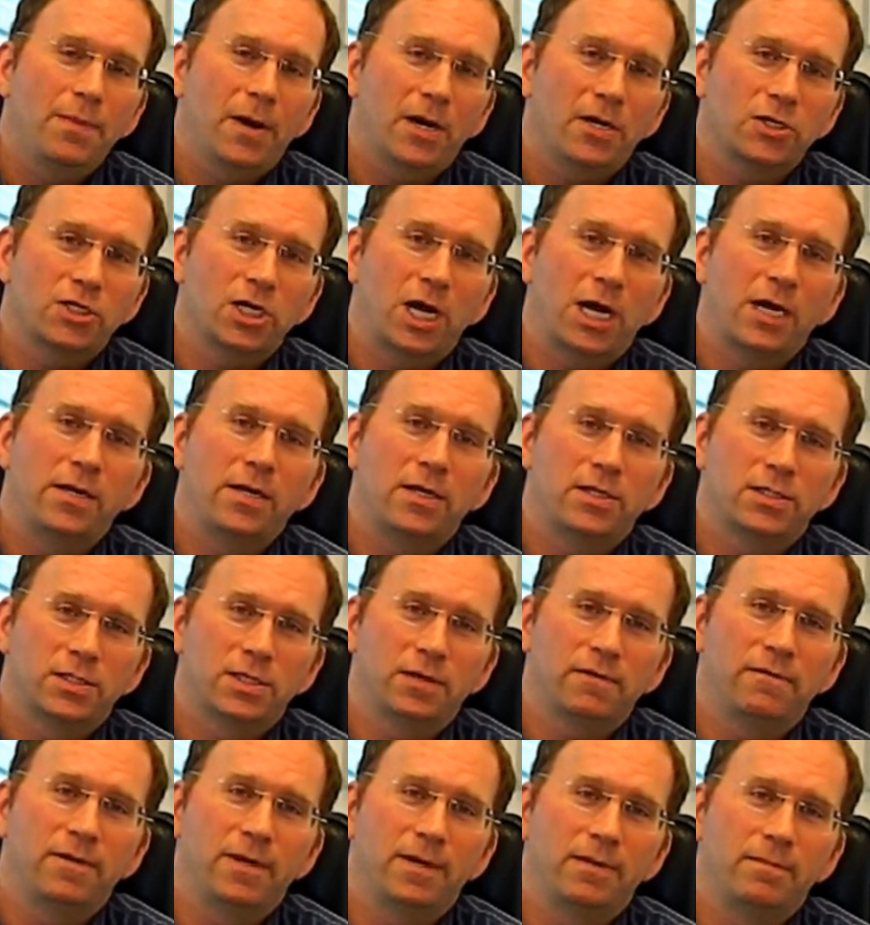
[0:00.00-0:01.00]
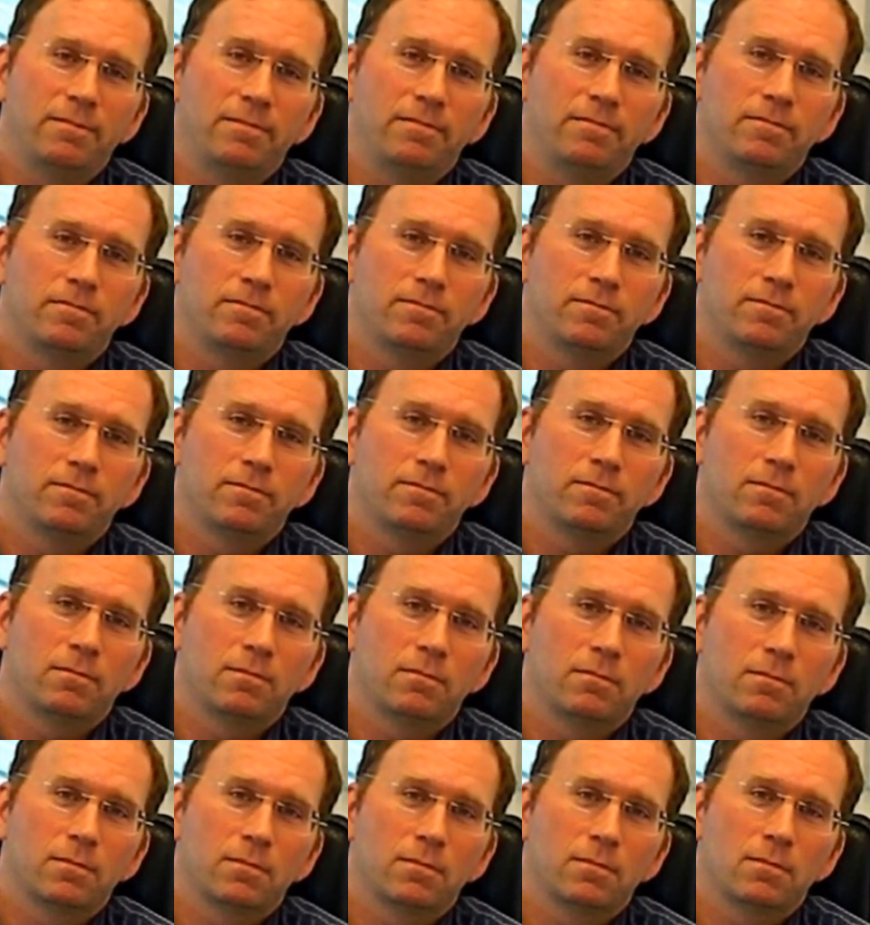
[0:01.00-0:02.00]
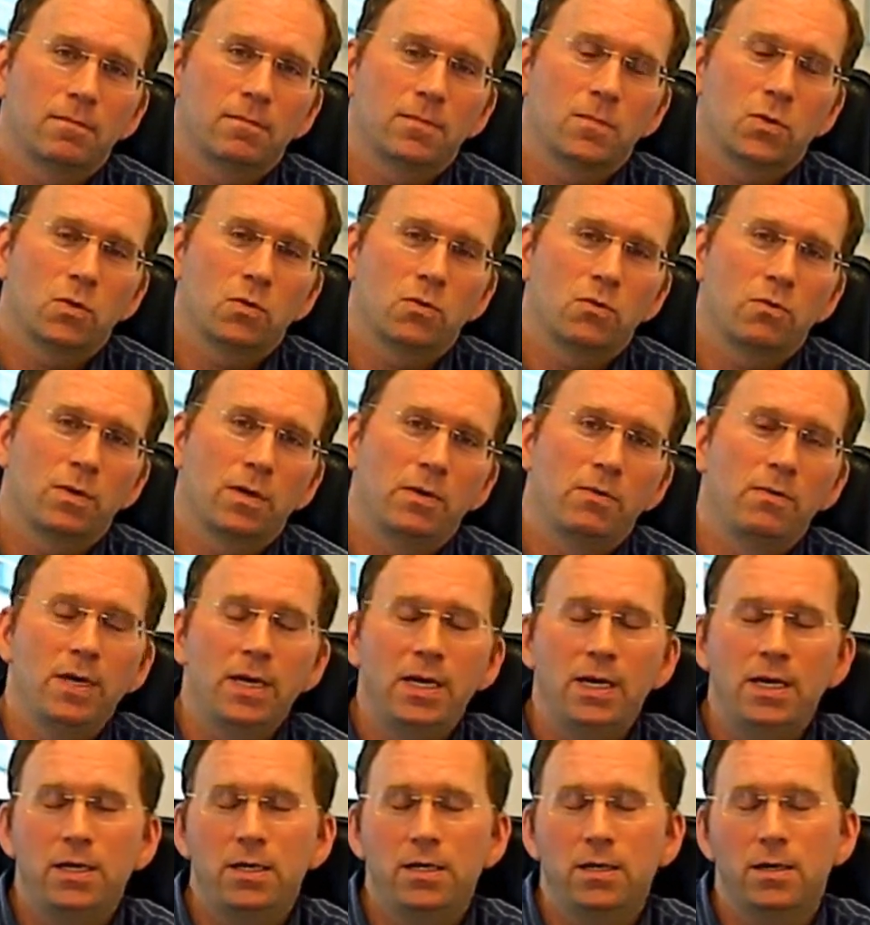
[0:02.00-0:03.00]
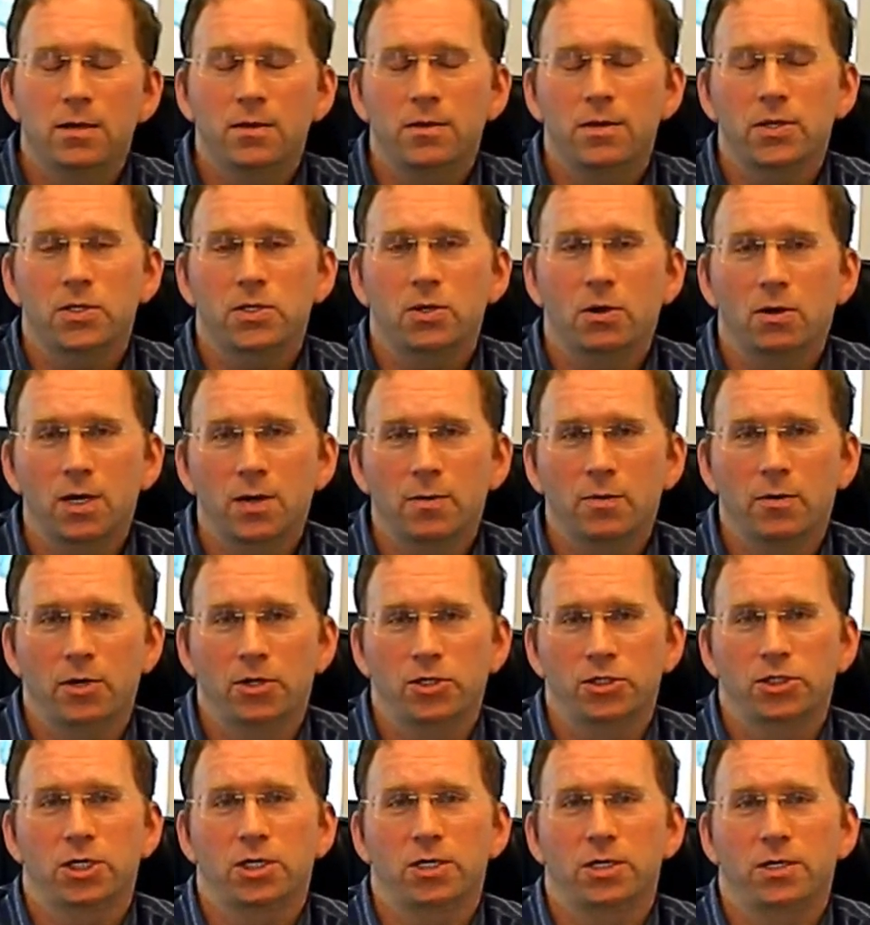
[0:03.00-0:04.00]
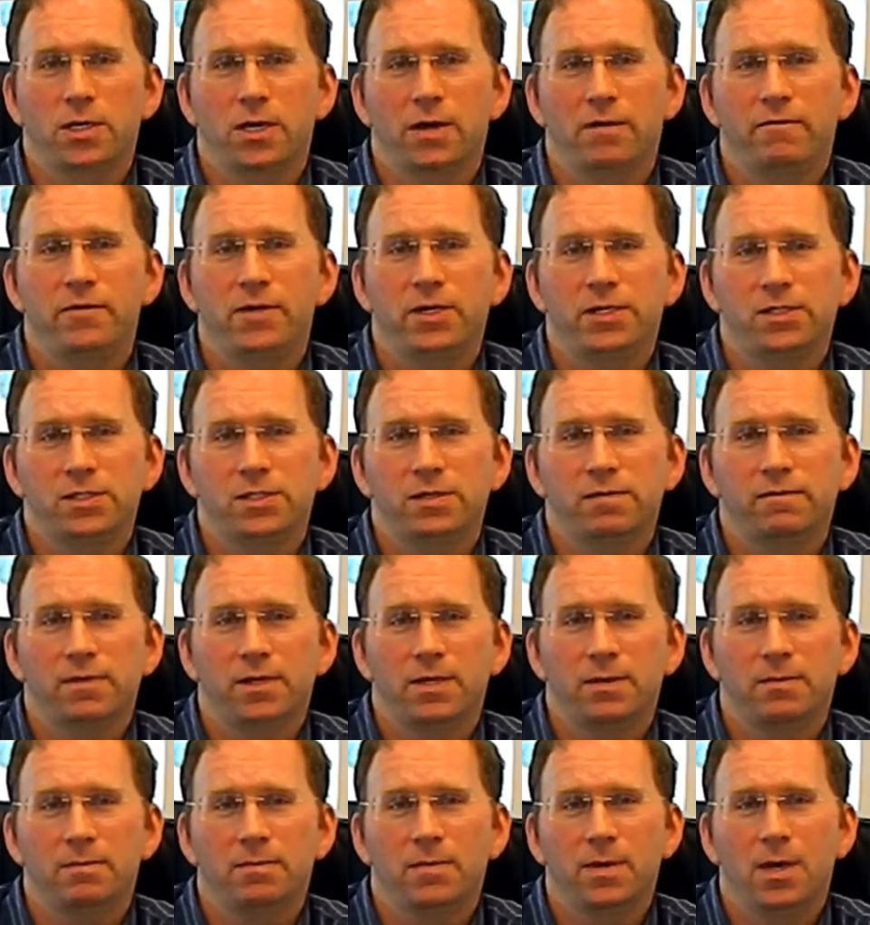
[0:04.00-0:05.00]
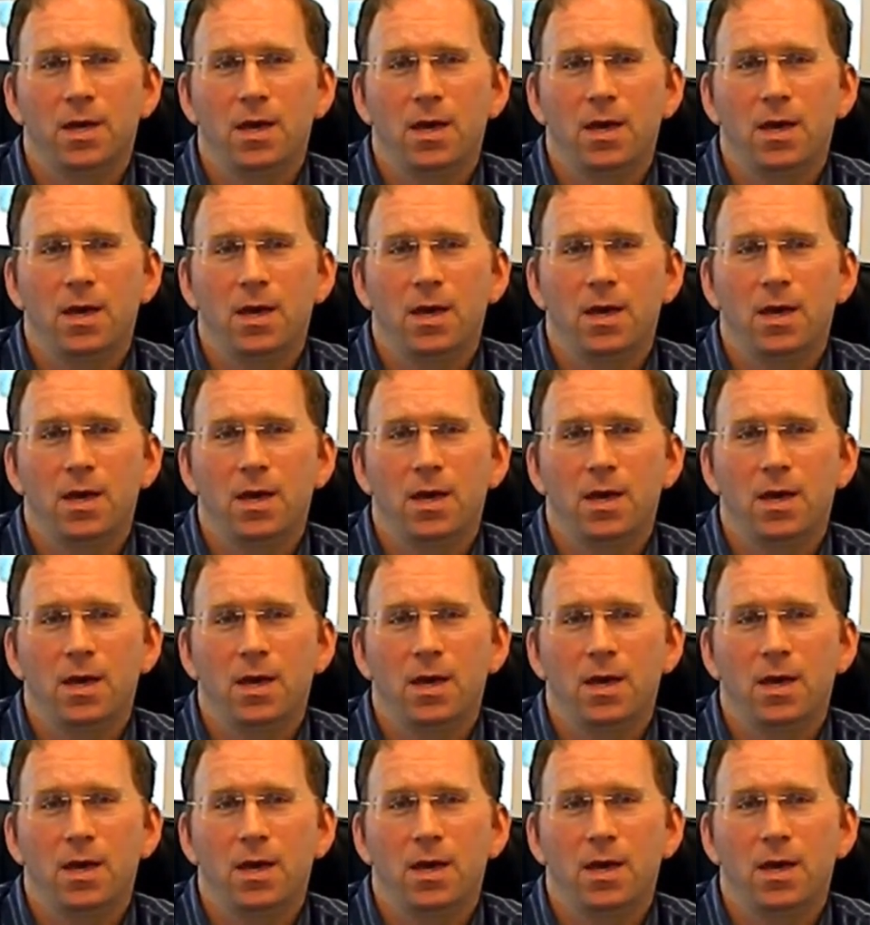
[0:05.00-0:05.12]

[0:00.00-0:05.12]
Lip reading: Parshat Nitzavim. We read the Torah portion of Nitzavim,